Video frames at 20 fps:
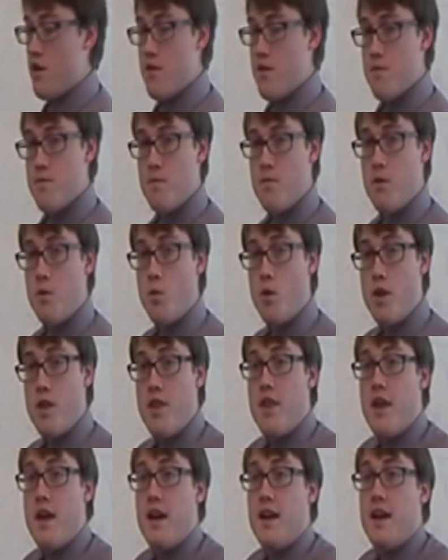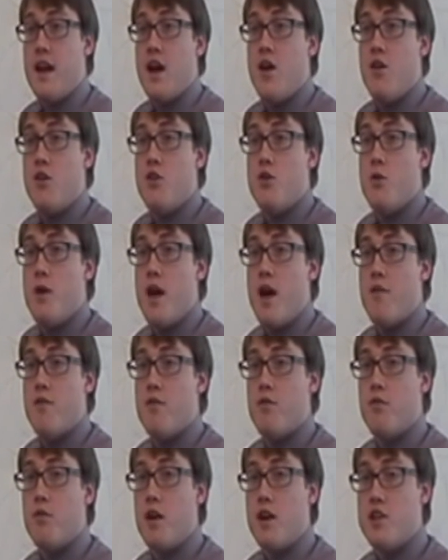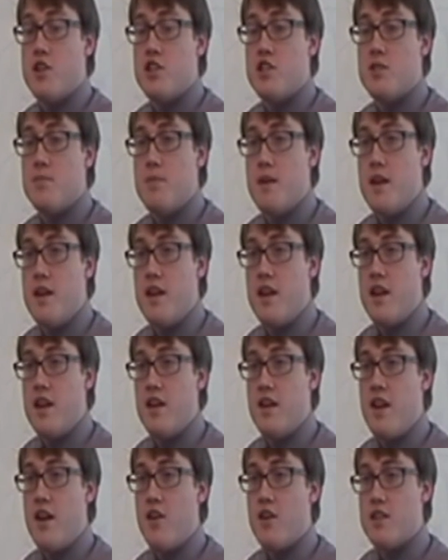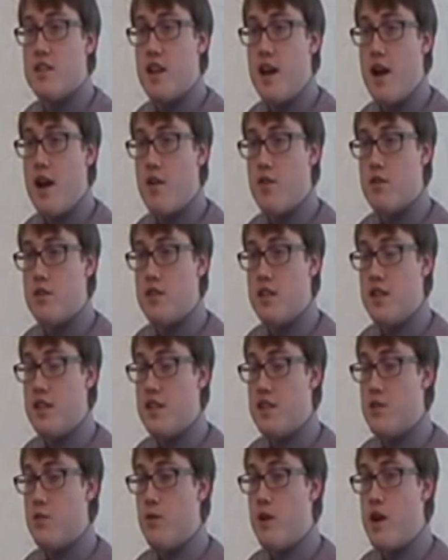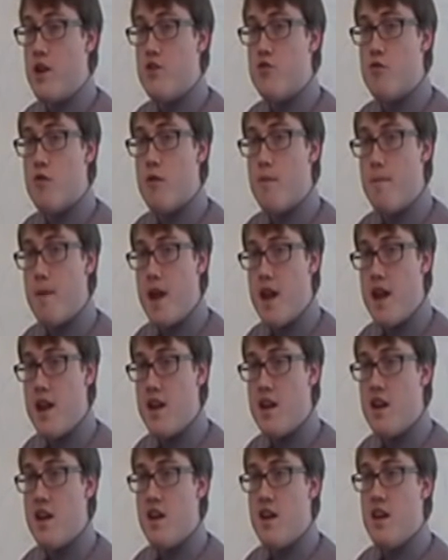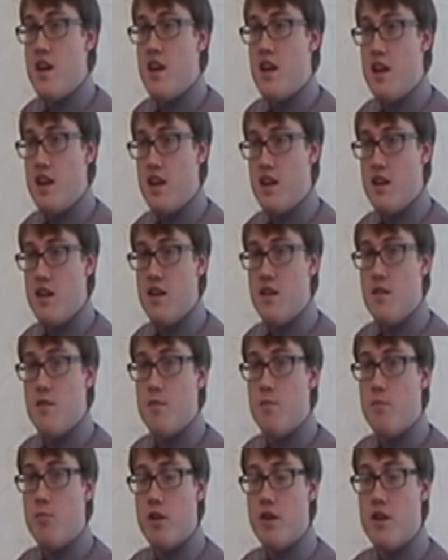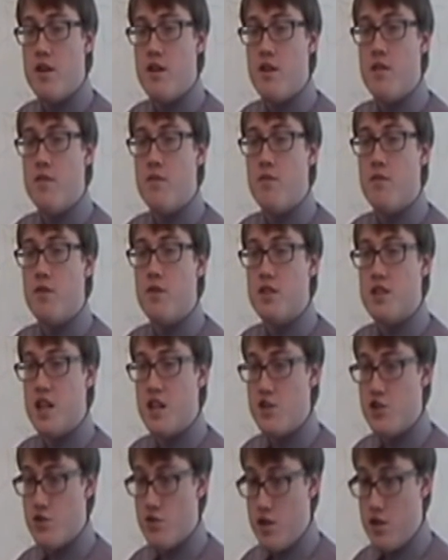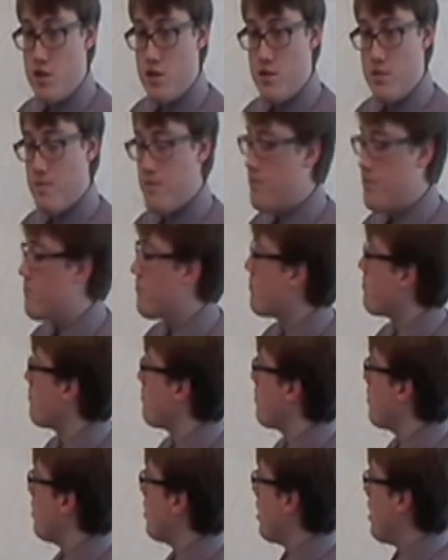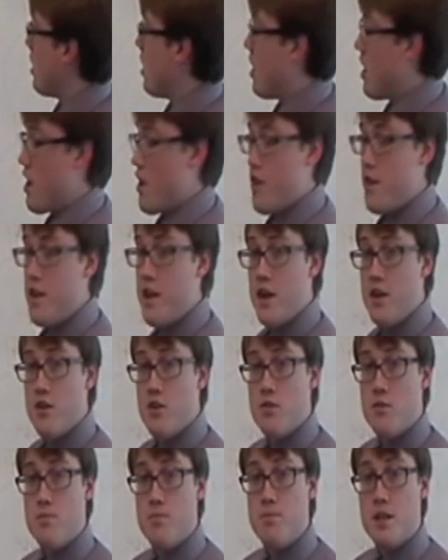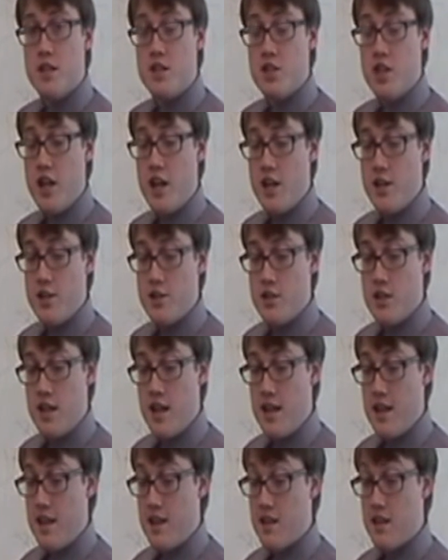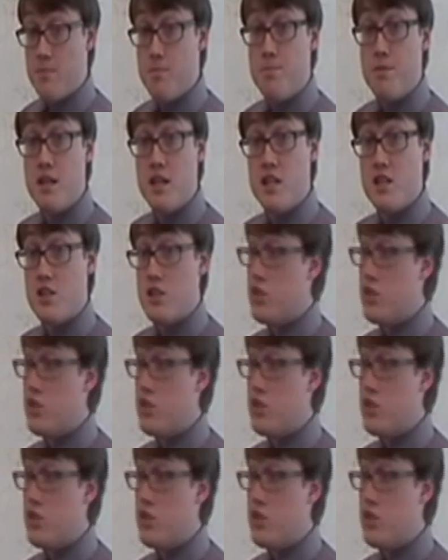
For one thing, now you have a French-speaking aristocracy that's going to remain in Britain for centuries. The other big change, and I think the biggest